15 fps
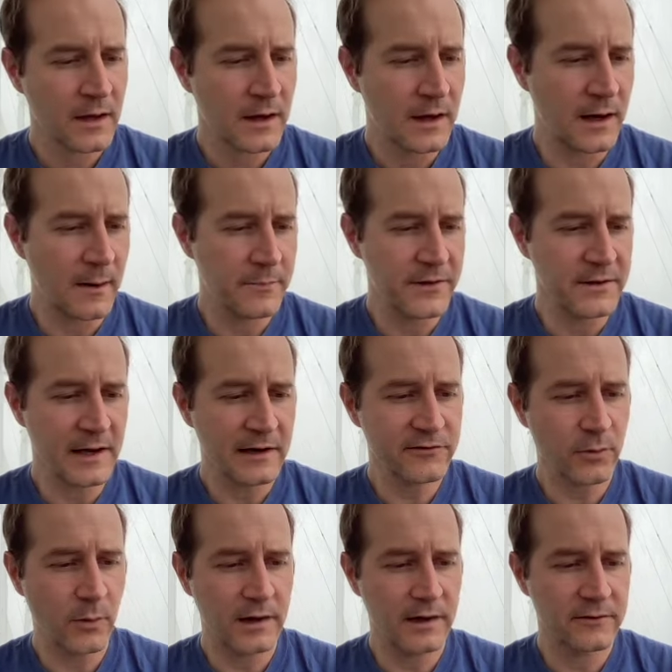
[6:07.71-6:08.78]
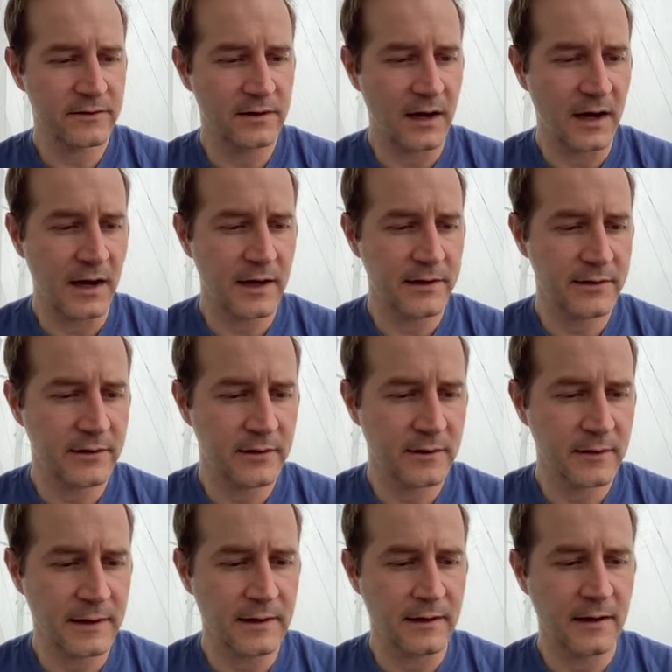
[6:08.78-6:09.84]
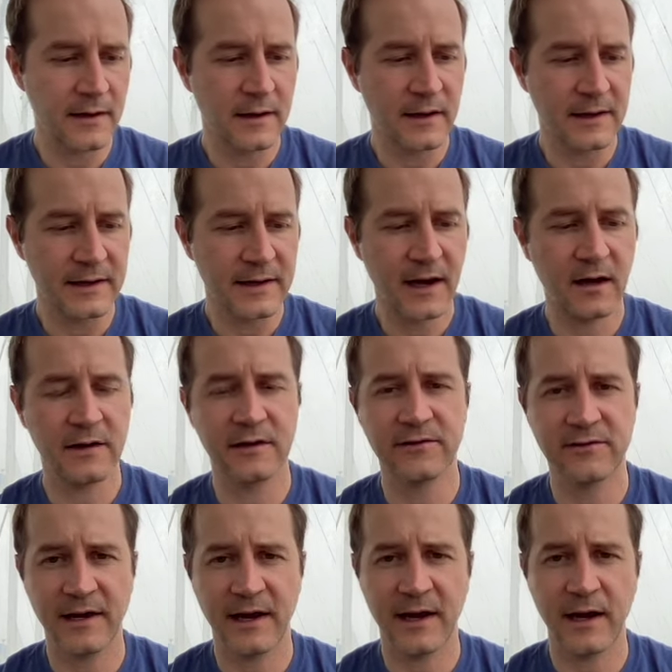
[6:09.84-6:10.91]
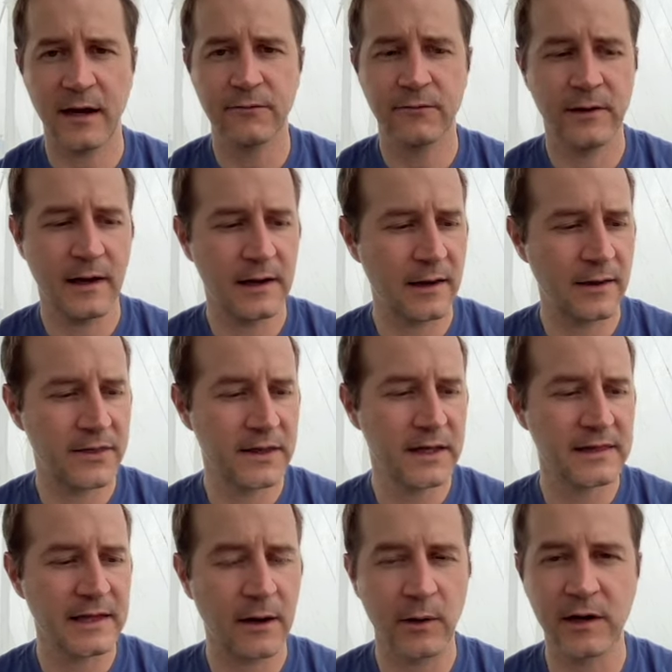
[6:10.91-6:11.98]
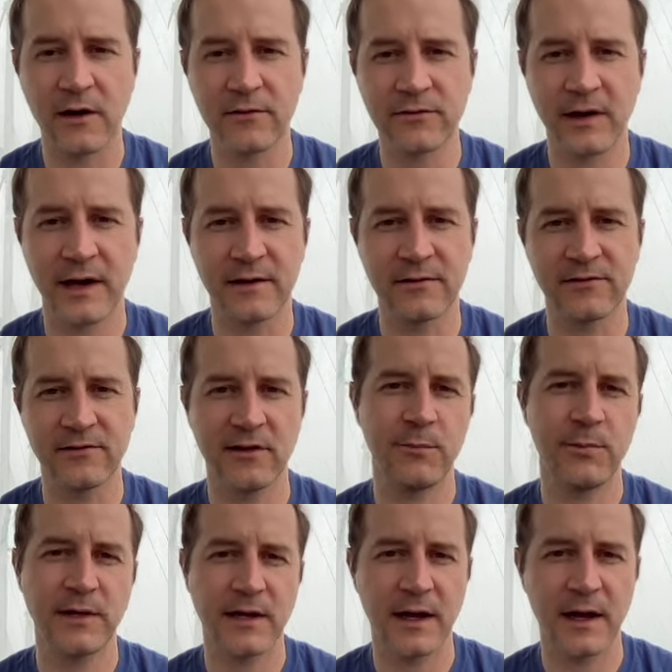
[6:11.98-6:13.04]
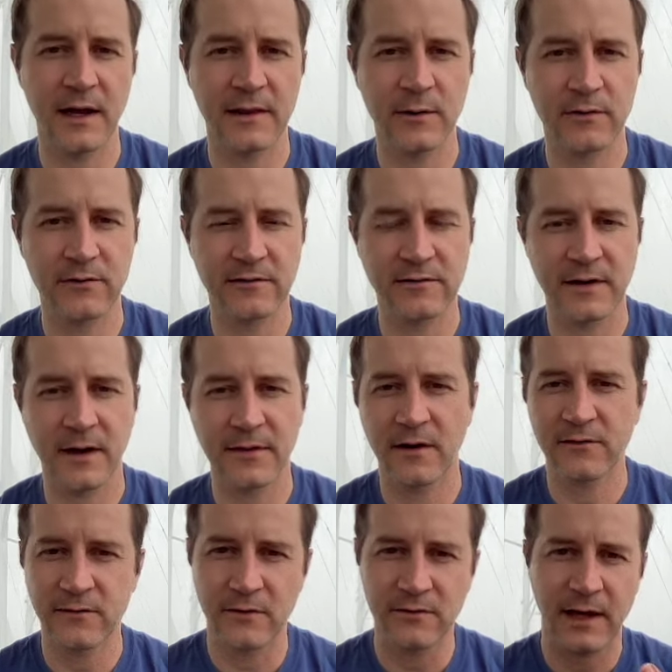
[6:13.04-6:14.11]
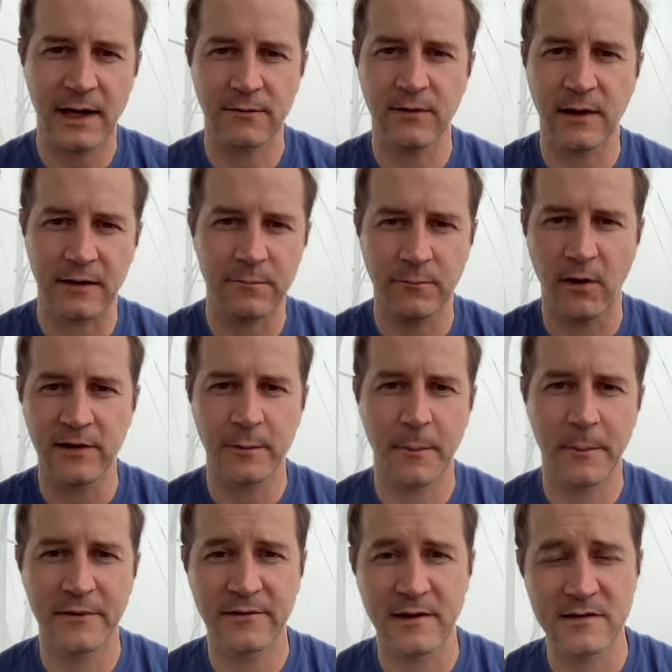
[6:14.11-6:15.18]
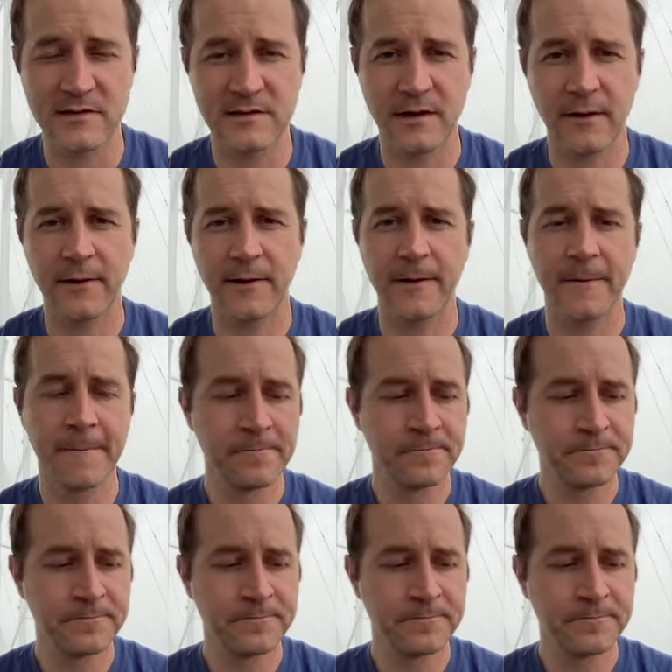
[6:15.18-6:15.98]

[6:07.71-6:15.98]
Um, the next one is an auditor and an accounting staff, and I think that one also had a CPA that was listed on there, so it's kind of like multiple positions on there.